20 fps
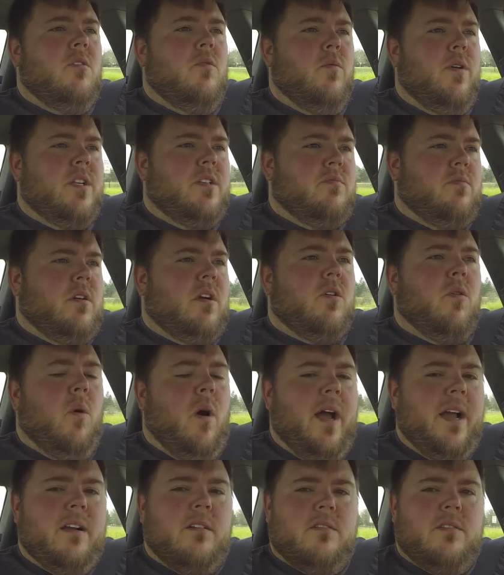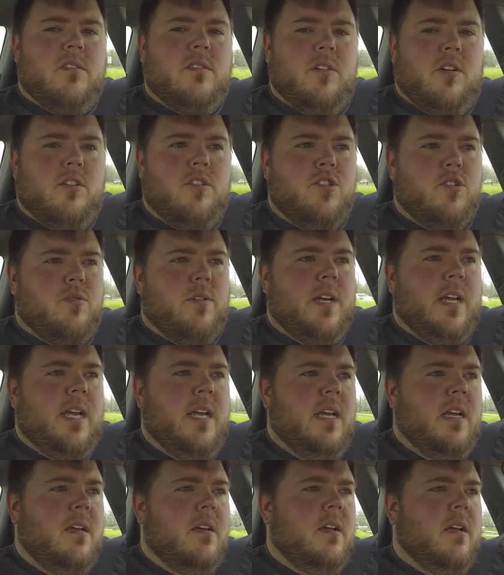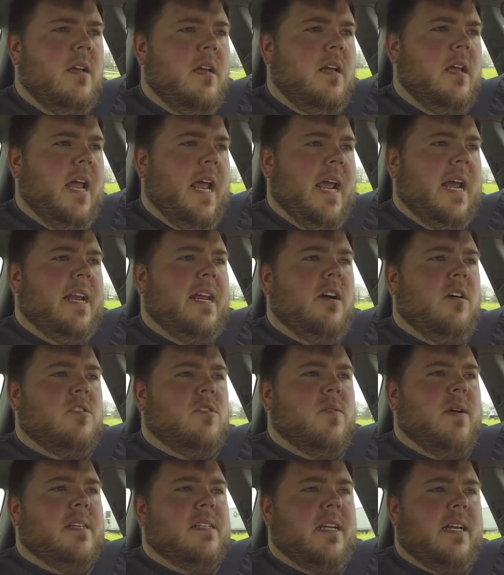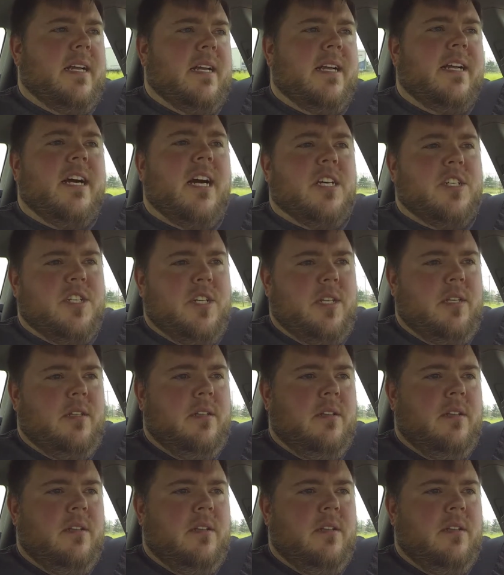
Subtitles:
which requires surgery, and he also has a concussion.